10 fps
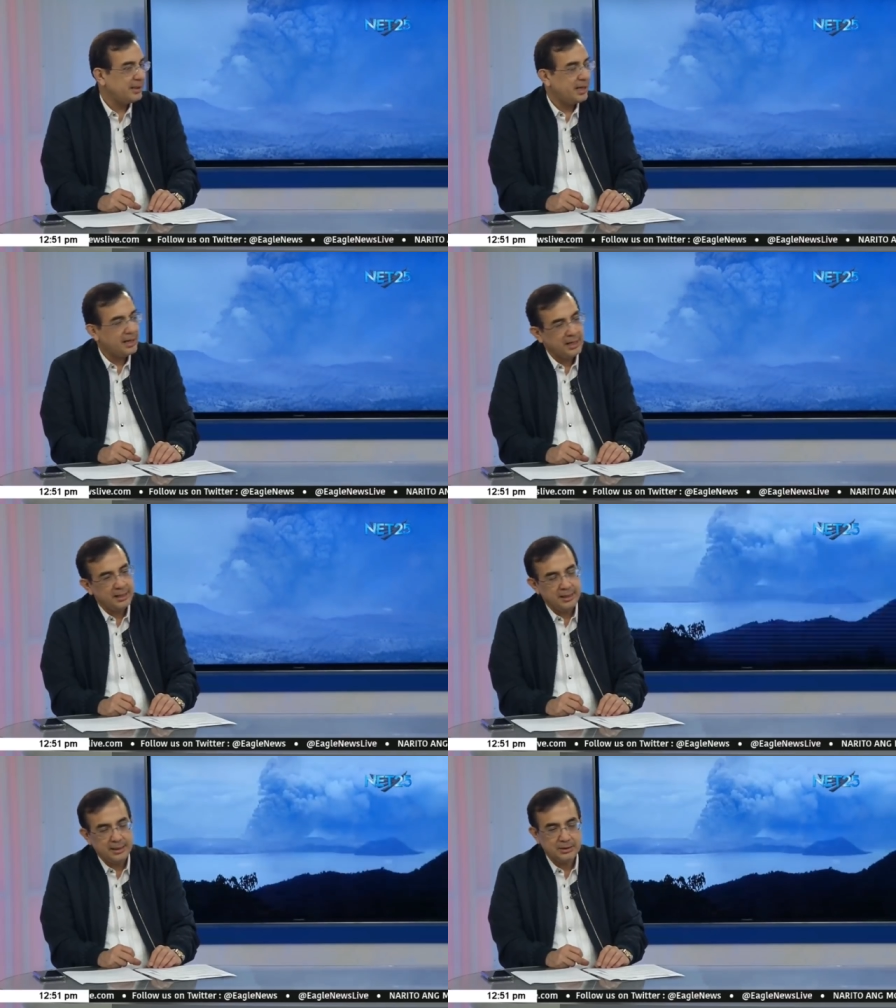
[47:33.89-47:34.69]

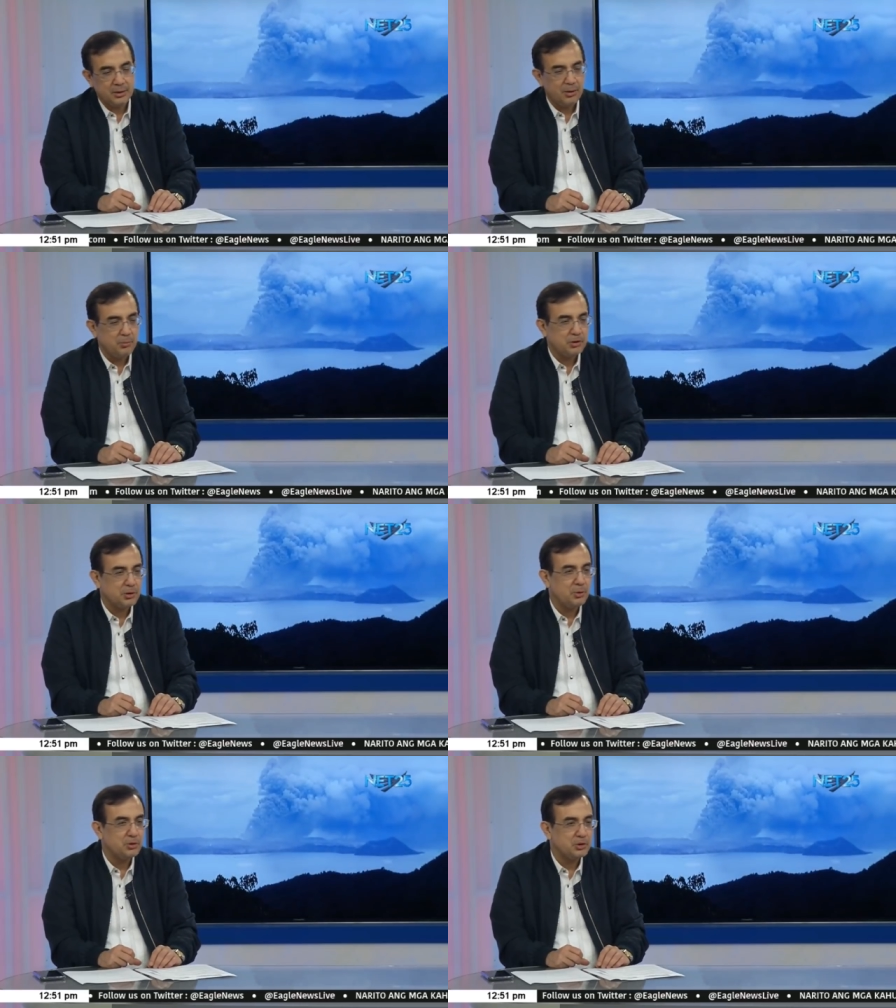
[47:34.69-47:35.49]
Talagang it's
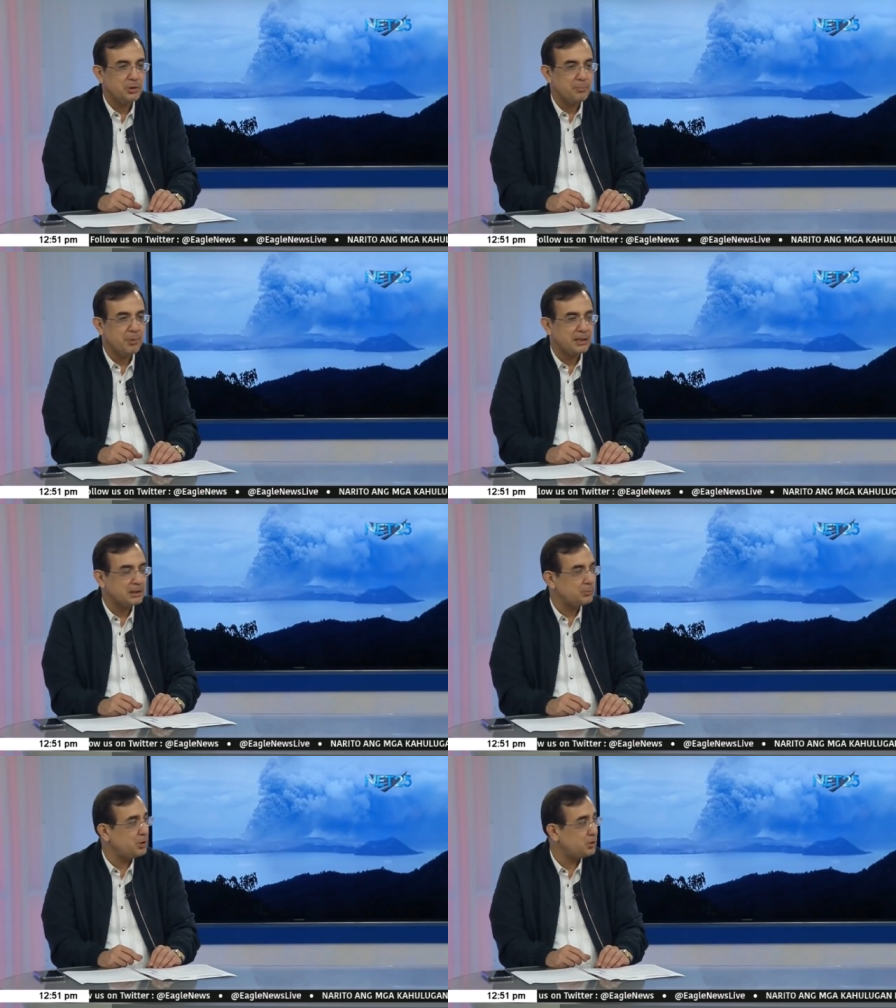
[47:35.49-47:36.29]
almost close to
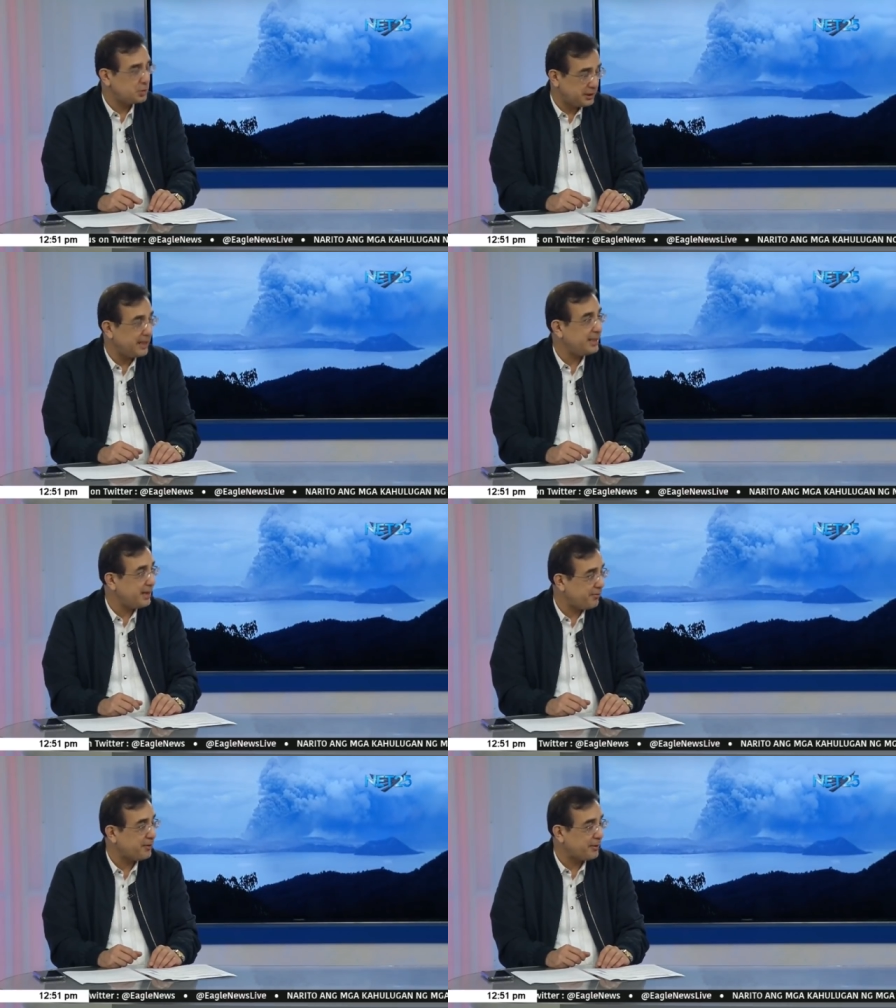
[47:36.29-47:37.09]
impossible to stay
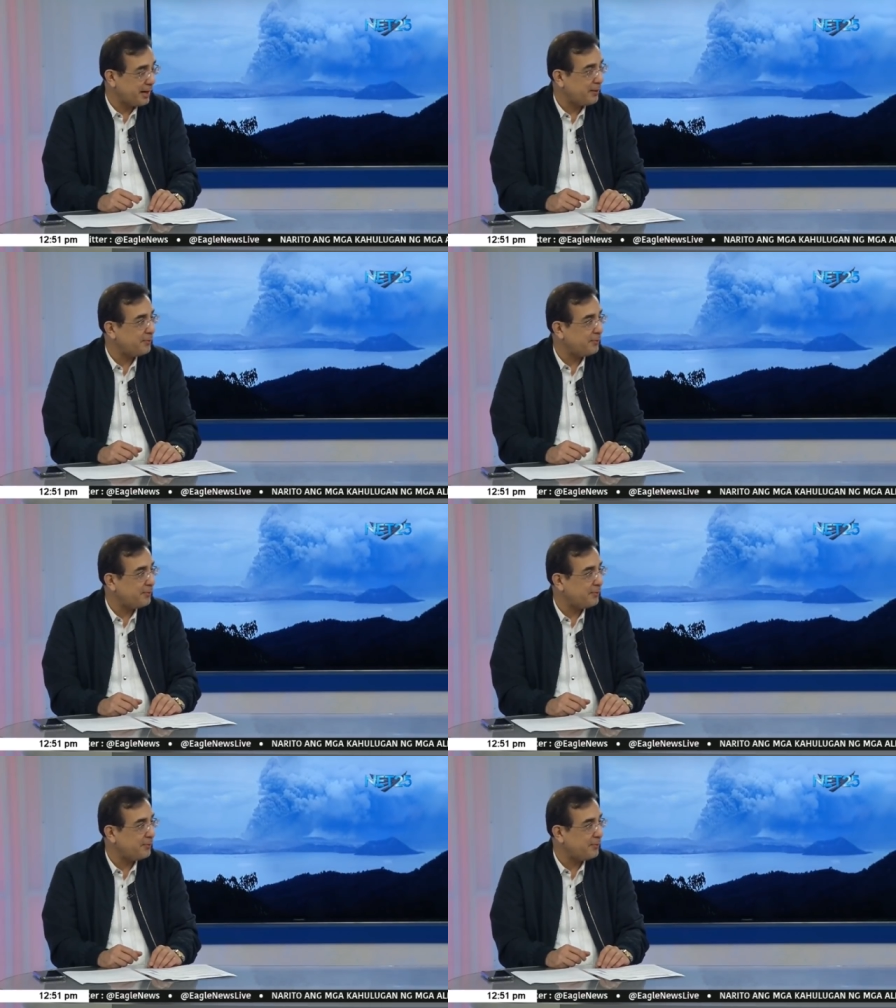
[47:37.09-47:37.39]
there for now.